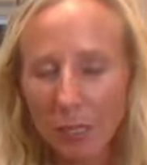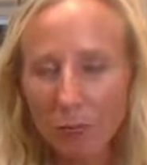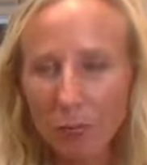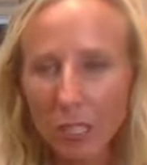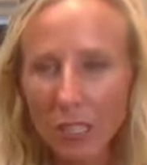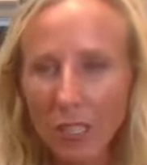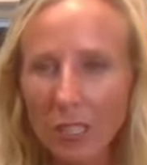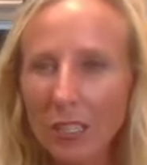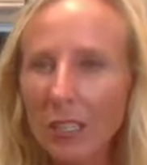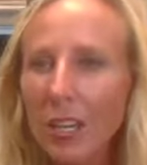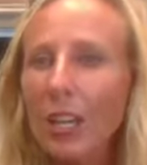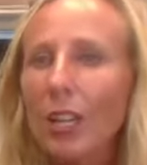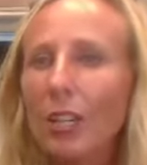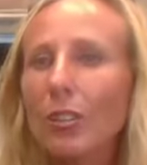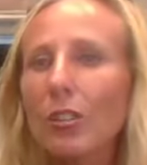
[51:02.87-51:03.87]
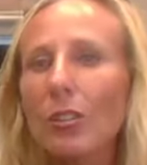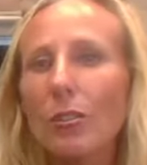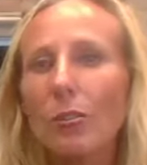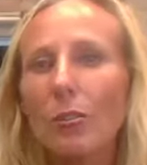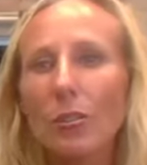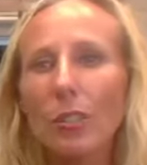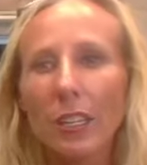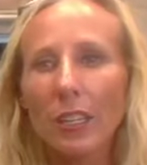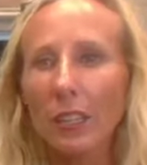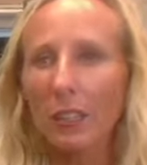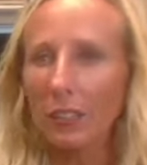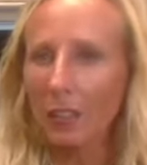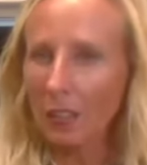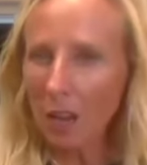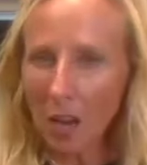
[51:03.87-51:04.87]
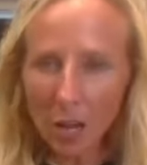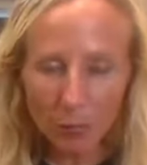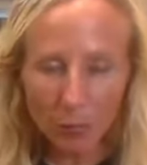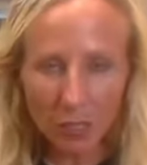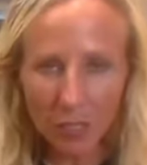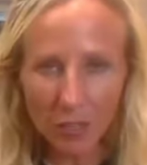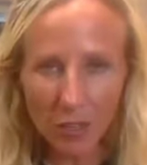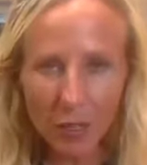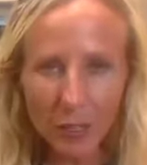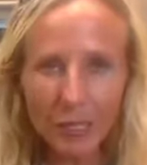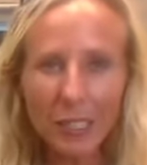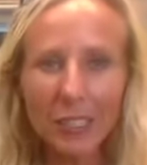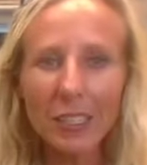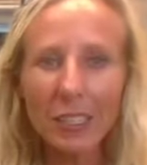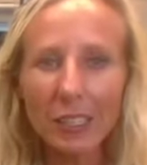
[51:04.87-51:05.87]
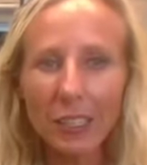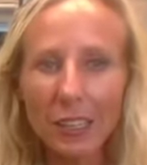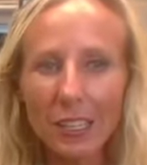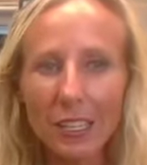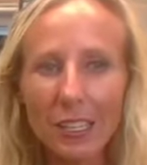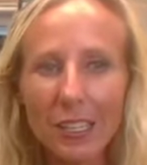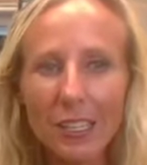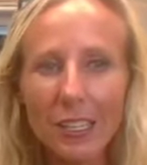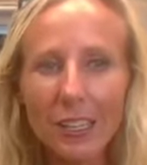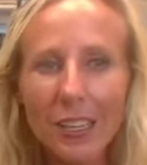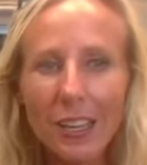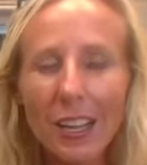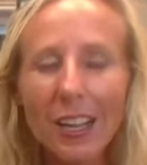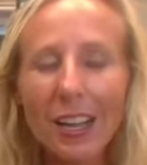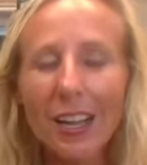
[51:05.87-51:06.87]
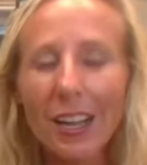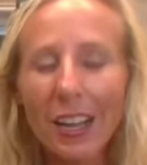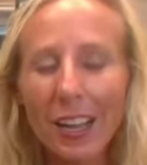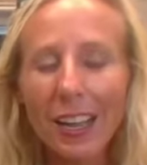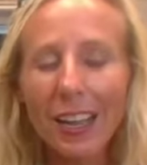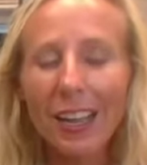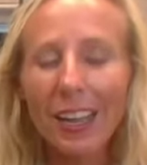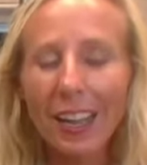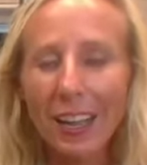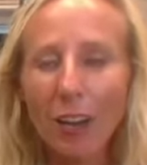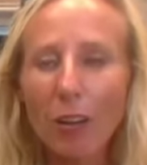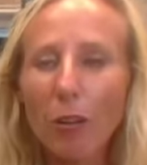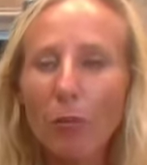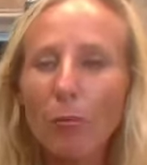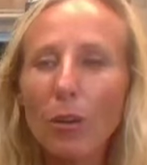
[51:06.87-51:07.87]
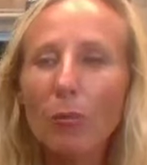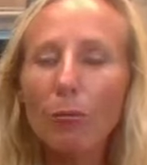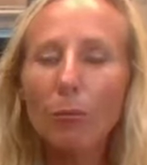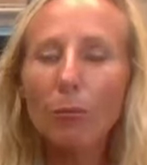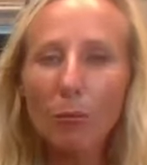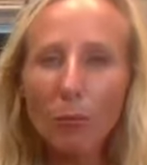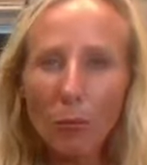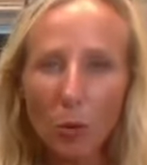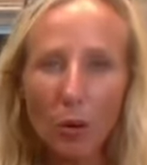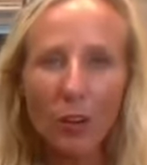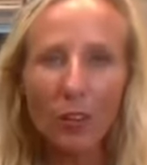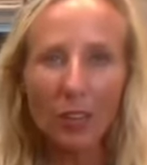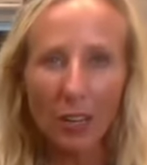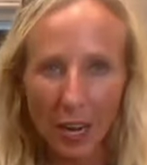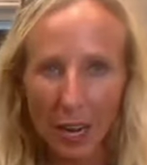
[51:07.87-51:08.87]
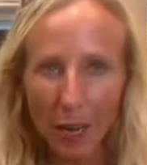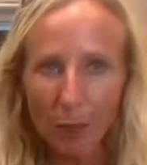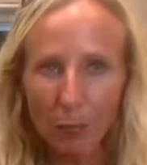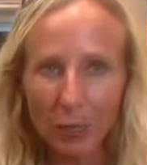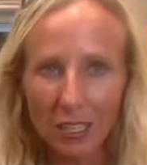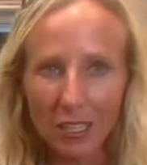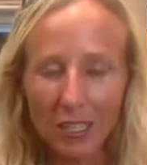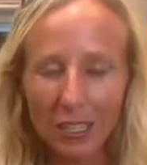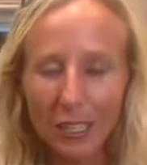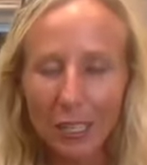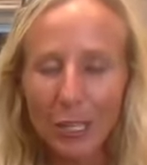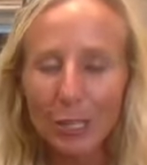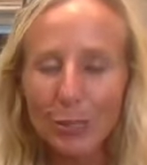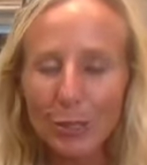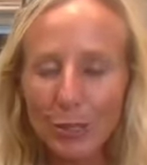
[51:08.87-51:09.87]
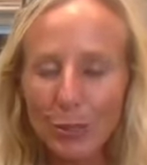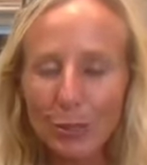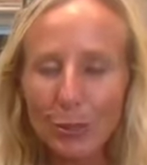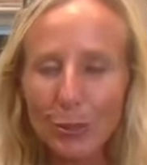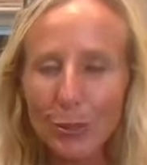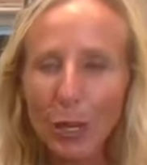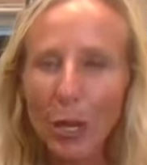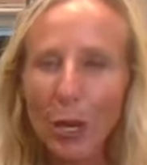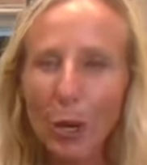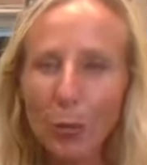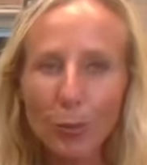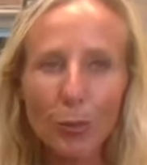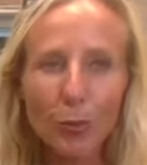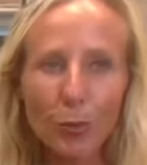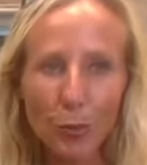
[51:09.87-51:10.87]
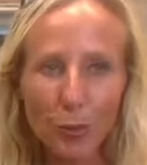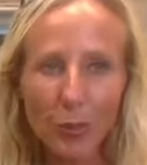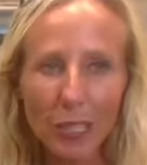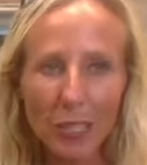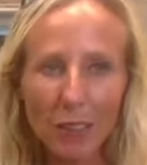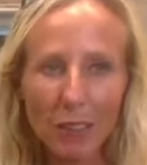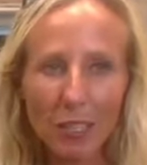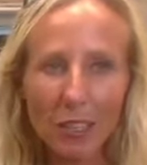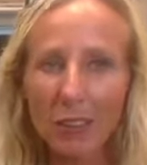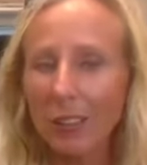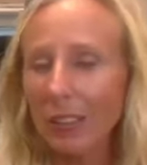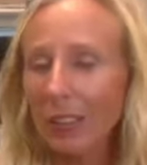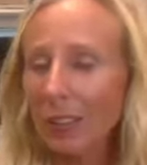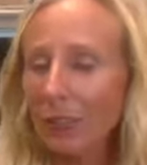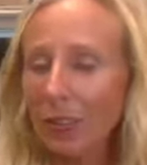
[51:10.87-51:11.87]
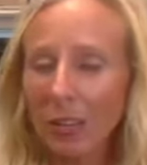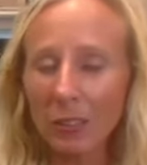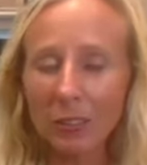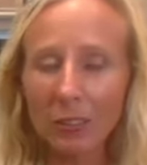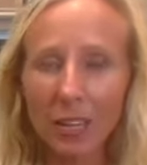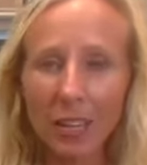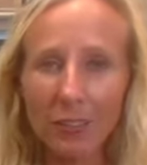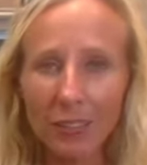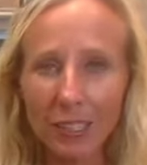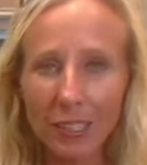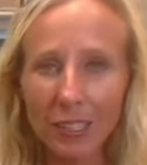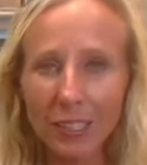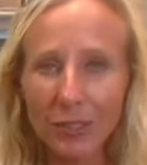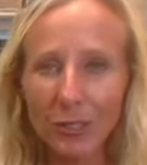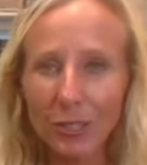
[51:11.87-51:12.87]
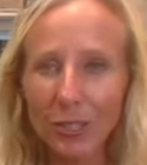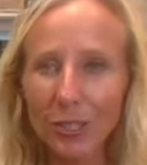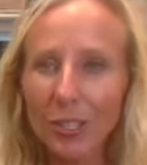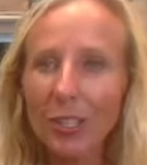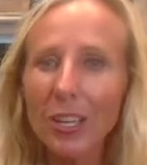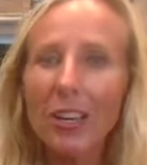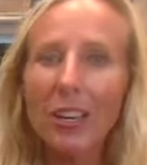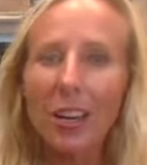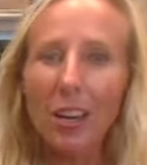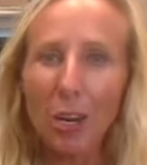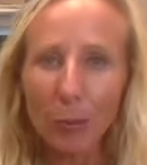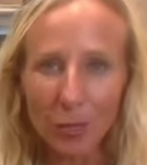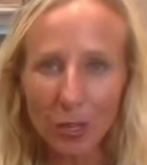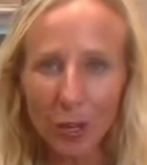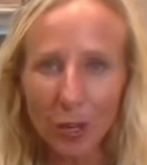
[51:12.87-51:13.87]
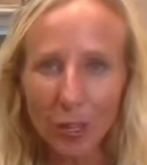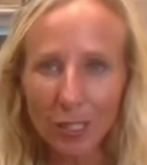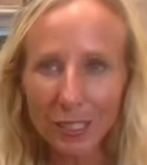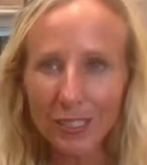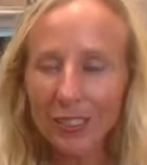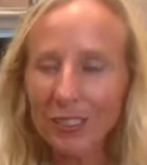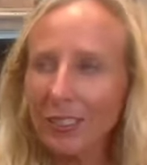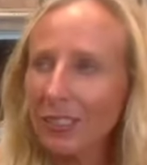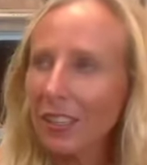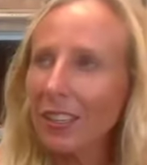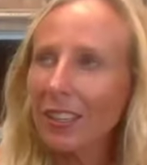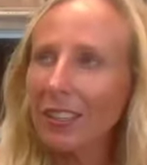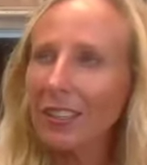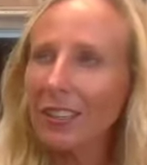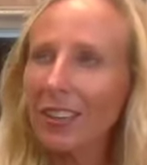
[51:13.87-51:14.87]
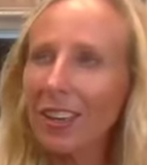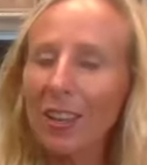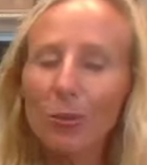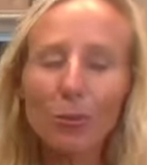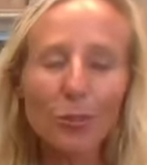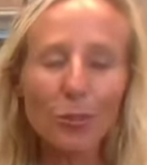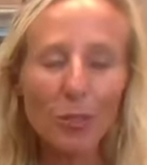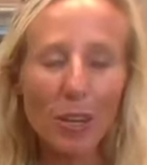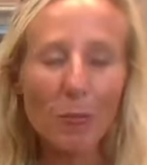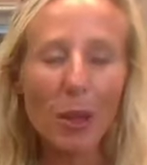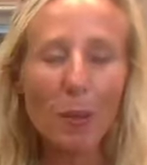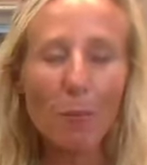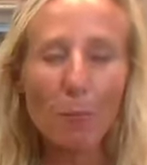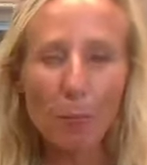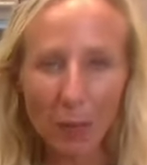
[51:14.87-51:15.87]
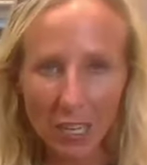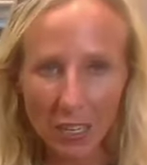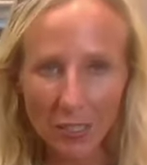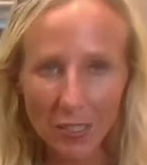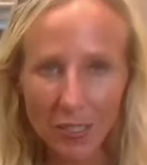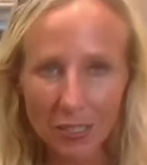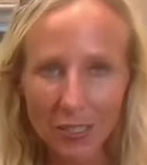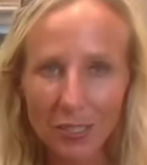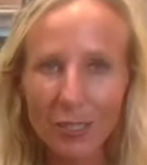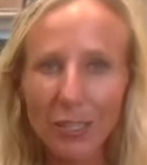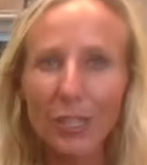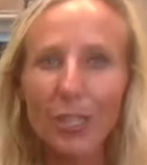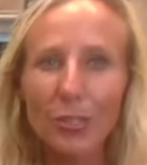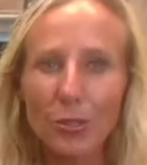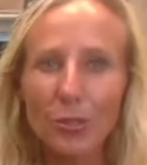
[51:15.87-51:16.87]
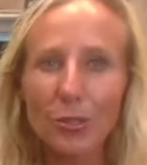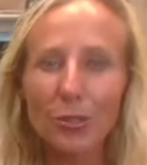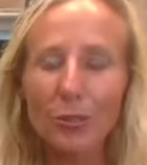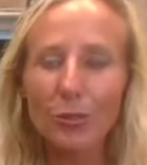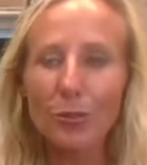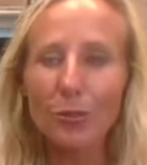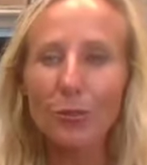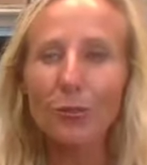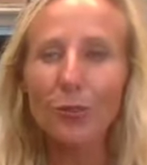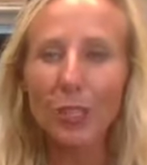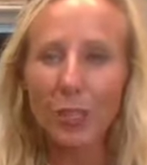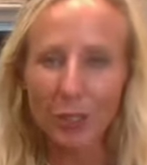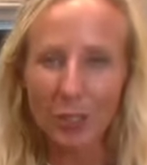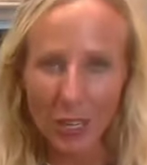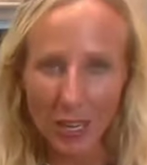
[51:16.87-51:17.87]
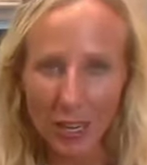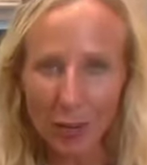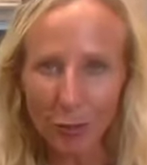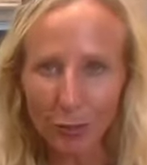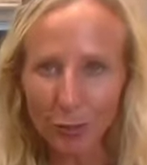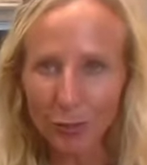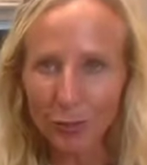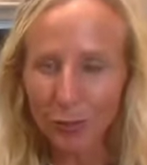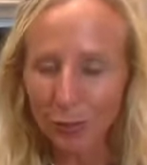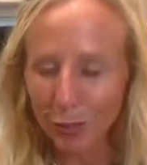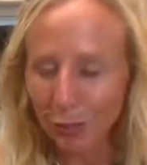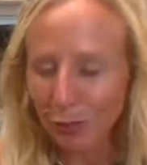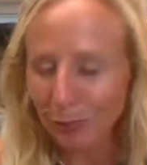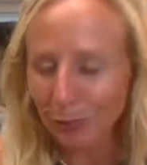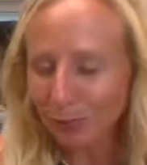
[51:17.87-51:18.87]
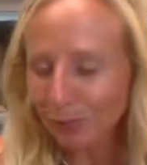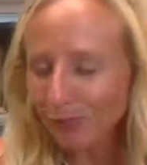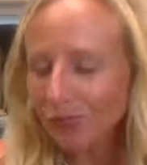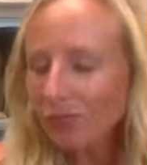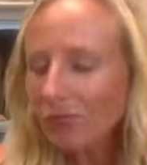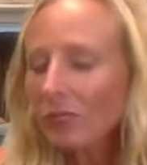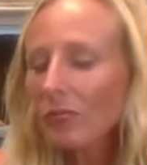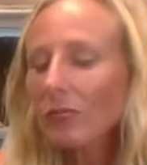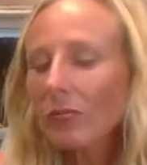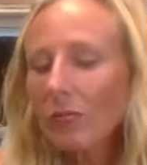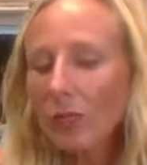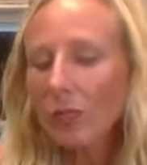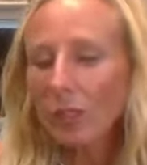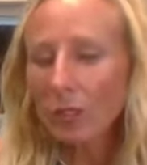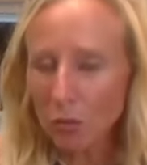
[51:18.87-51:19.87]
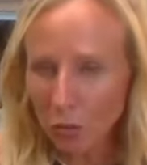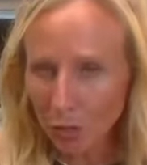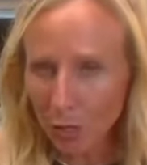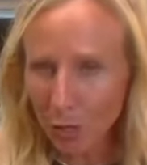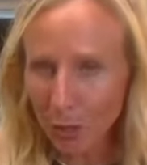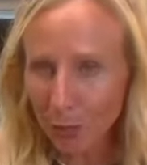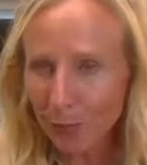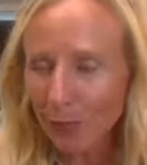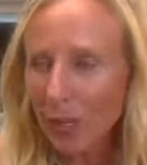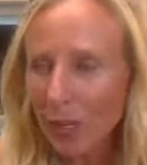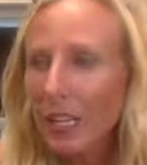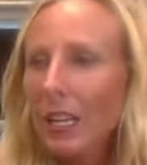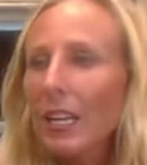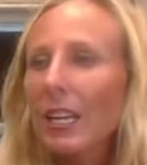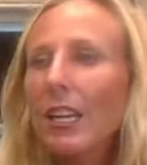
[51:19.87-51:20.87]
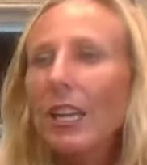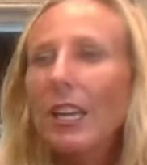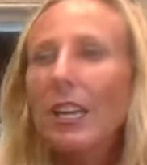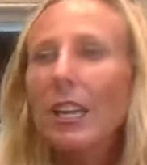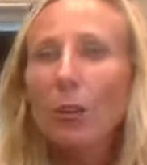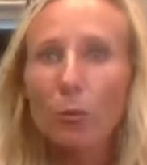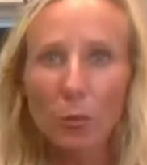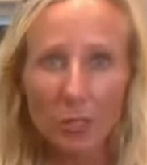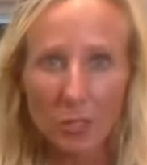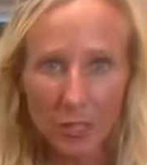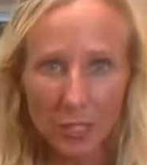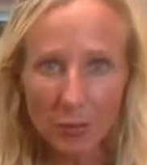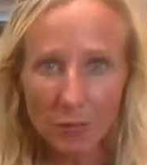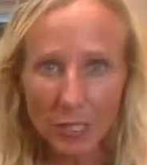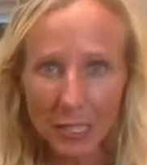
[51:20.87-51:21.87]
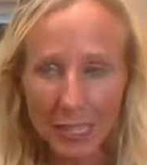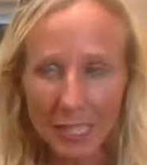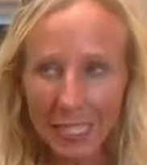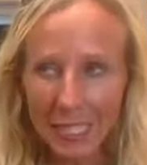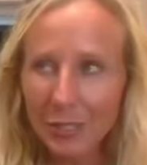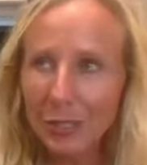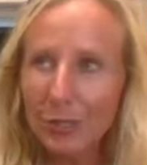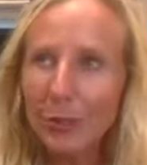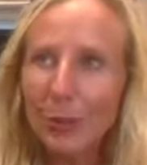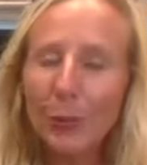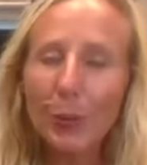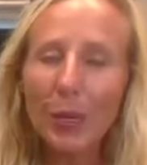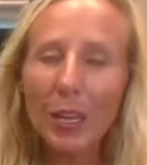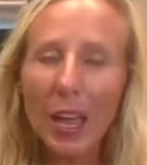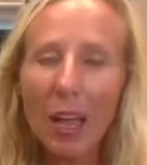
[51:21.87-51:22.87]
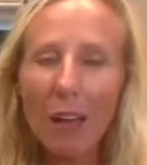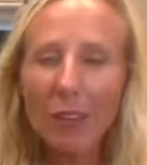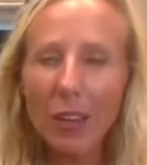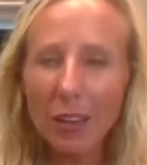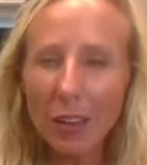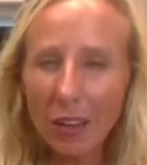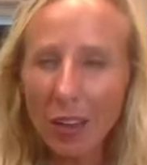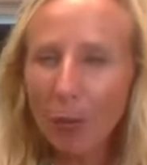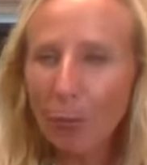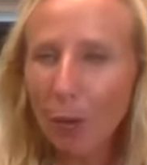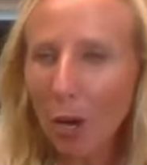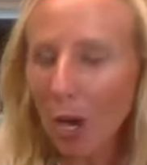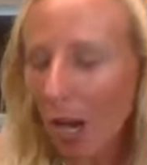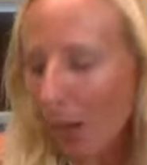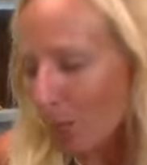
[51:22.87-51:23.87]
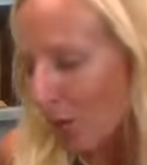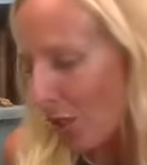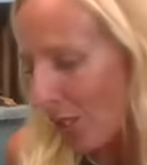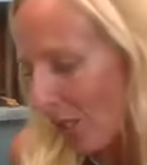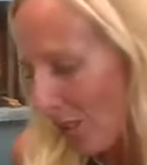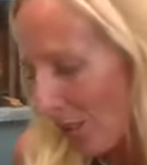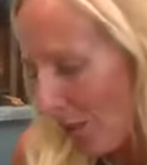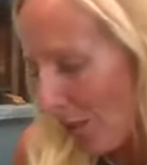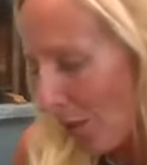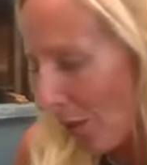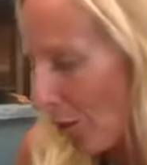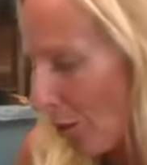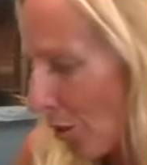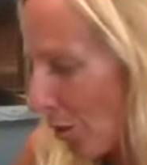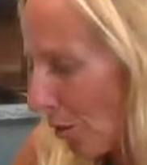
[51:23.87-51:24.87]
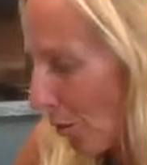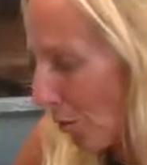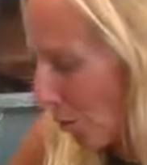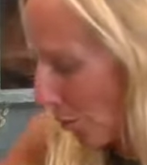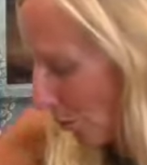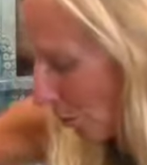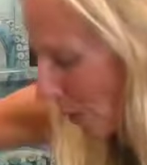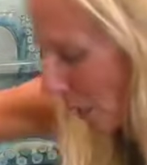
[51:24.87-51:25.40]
me. You can comment on anything. I am more than happy to help you through anything. And if I don't have the answer, I'll be honest and I will try my best to figure it out for you. So we're done with this. We have a couple options to